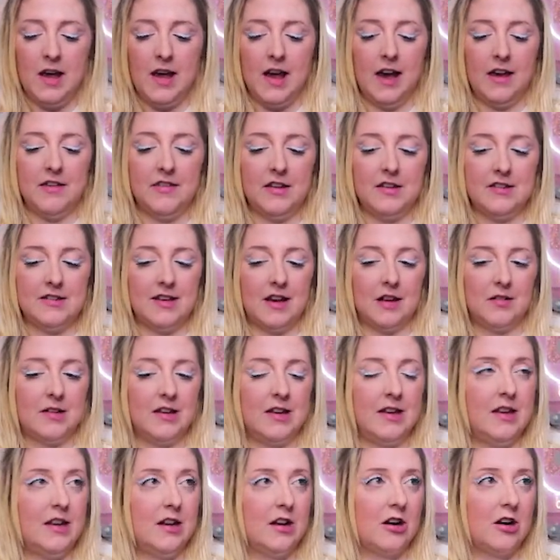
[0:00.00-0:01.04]
And then down
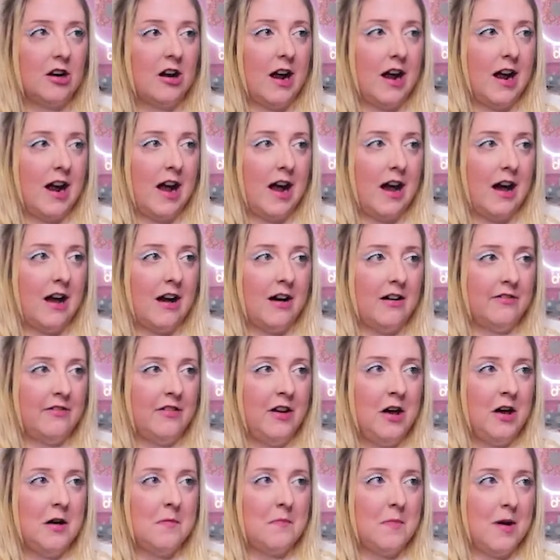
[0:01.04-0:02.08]
here, I have
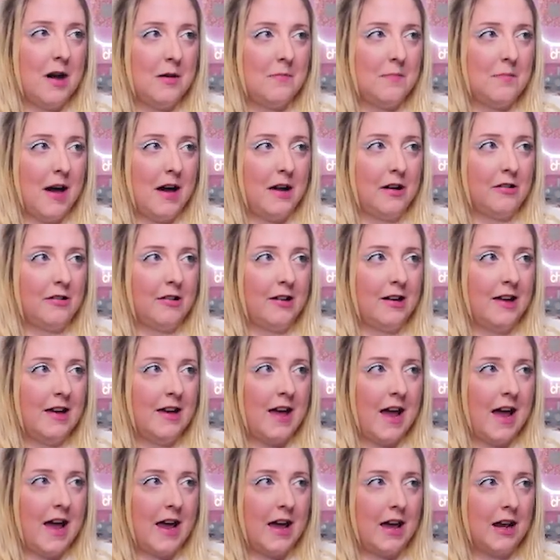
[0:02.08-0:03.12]
my
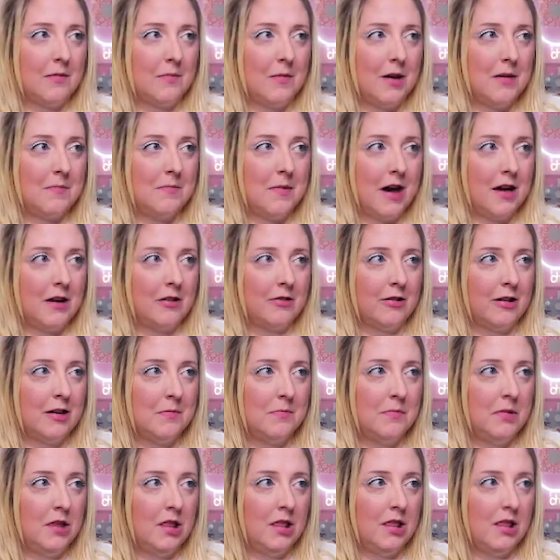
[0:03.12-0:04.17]
battery and my battery
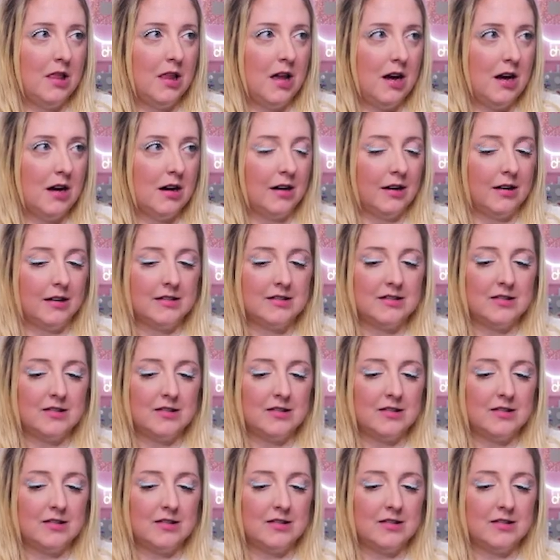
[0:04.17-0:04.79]
plug.